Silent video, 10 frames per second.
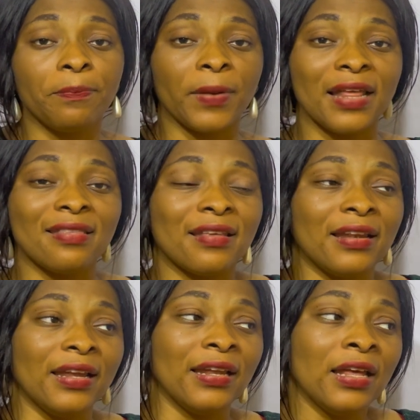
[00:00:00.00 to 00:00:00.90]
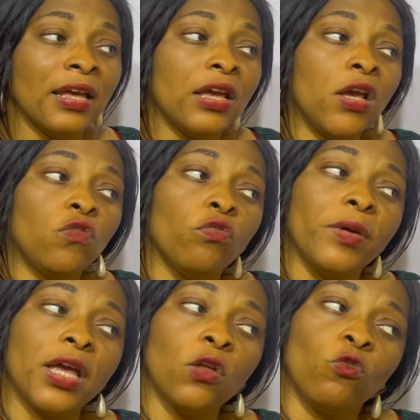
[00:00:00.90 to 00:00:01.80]
plant seedling, it will
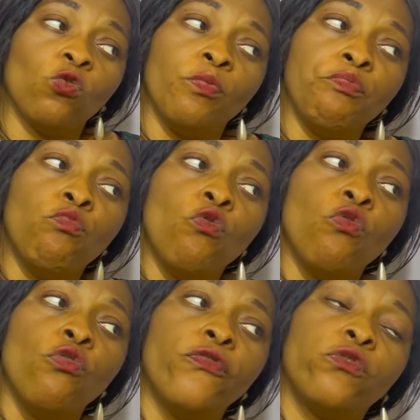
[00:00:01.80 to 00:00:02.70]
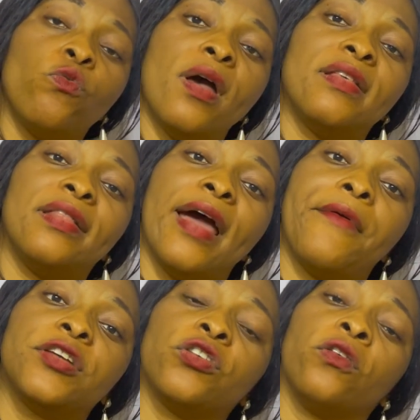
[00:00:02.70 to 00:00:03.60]
begin to move towards the
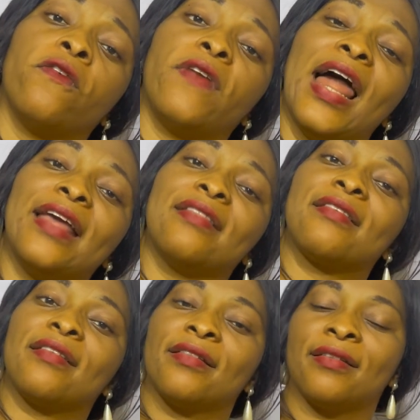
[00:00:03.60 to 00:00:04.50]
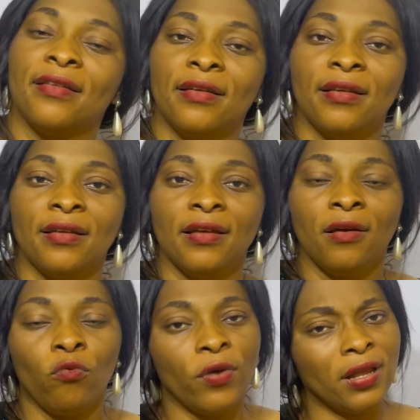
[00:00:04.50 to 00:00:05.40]
direction of light.
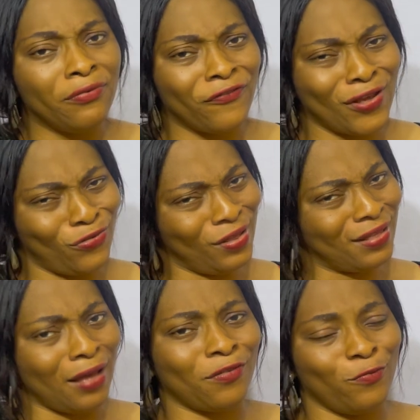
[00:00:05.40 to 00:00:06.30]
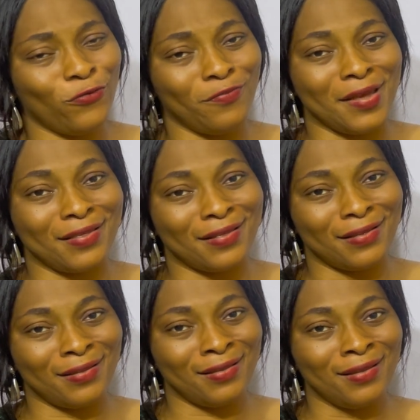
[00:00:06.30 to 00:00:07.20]
We refer to it as movement.
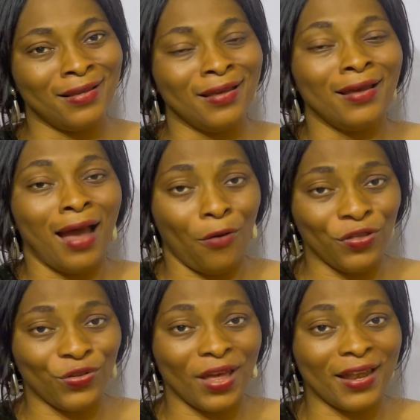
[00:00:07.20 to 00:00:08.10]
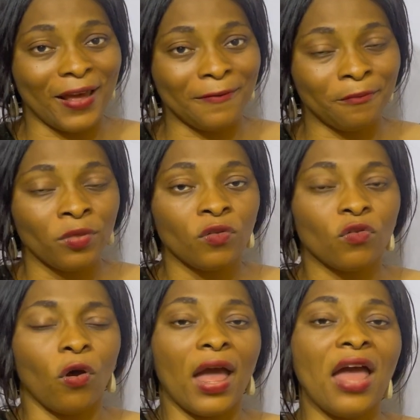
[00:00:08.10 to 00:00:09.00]
Are we together?
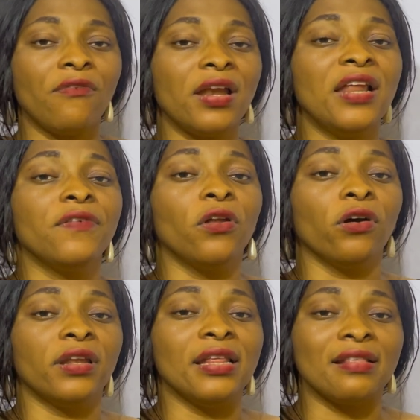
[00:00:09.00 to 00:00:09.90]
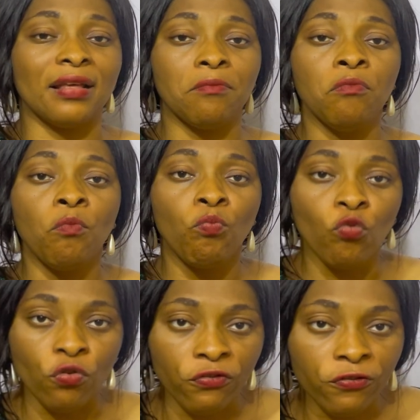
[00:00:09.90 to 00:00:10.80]
So every living organism
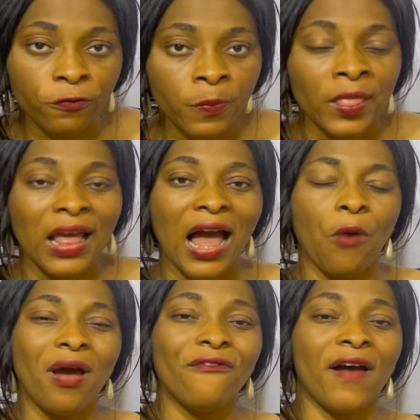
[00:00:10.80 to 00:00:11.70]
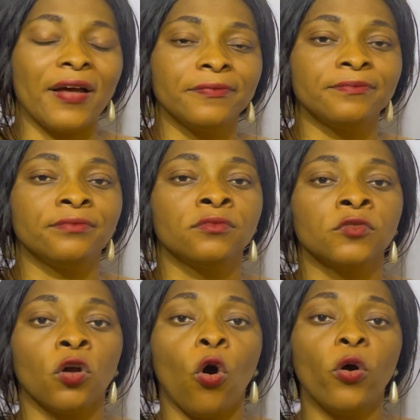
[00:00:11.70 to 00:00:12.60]
move. However,
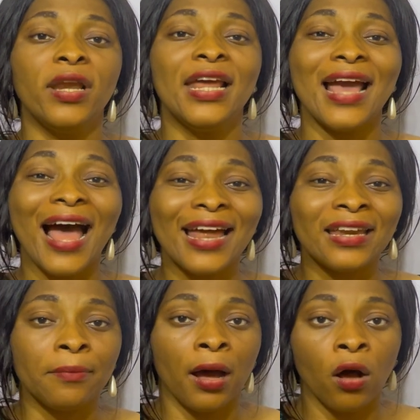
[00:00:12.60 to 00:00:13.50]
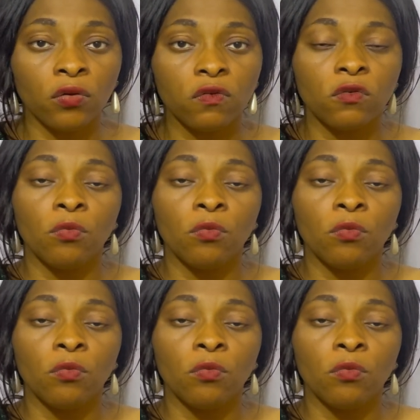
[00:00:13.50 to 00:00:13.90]
only animals